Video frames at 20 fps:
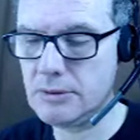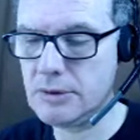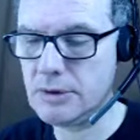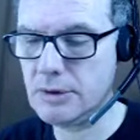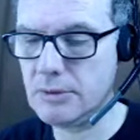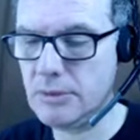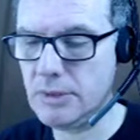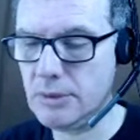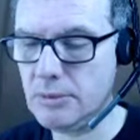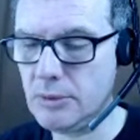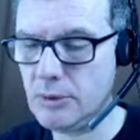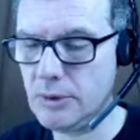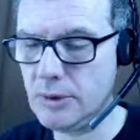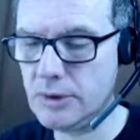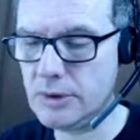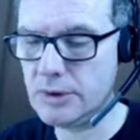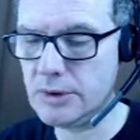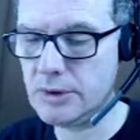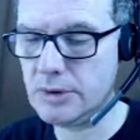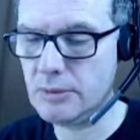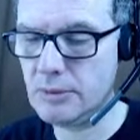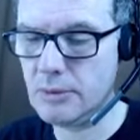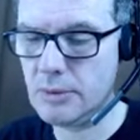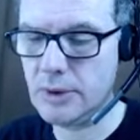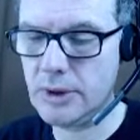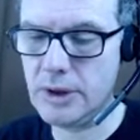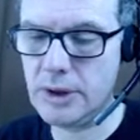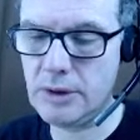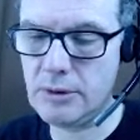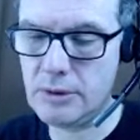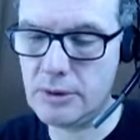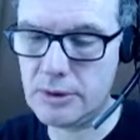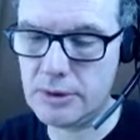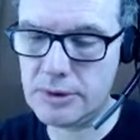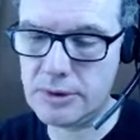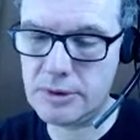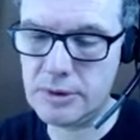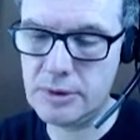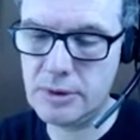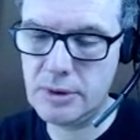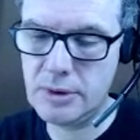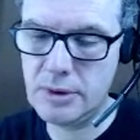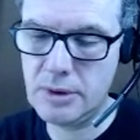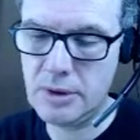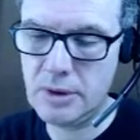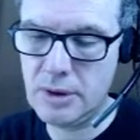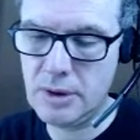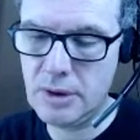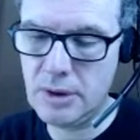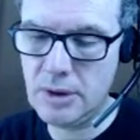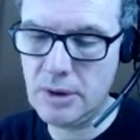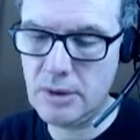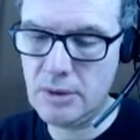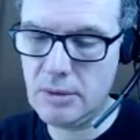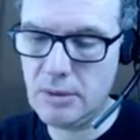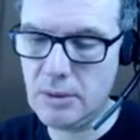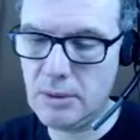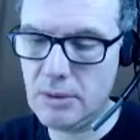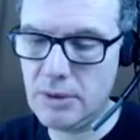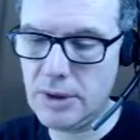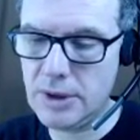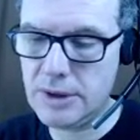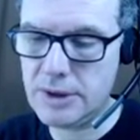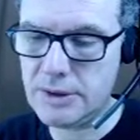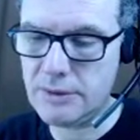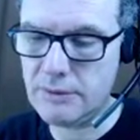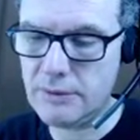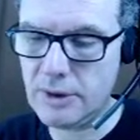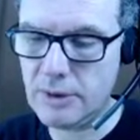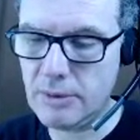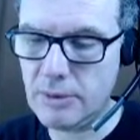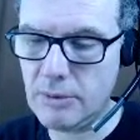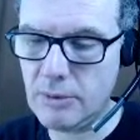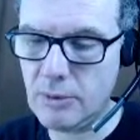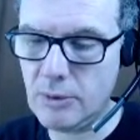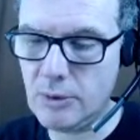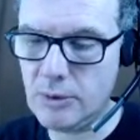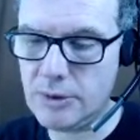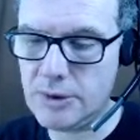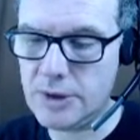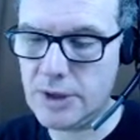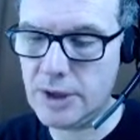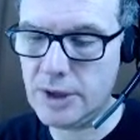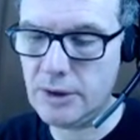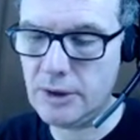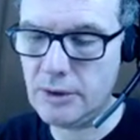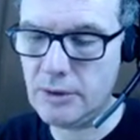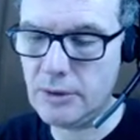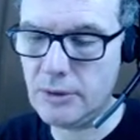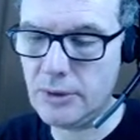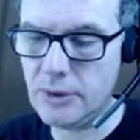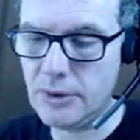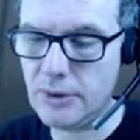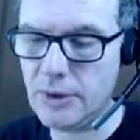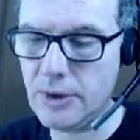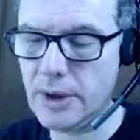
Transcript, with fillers: to midpoints where they cross. We need something a bit more technical than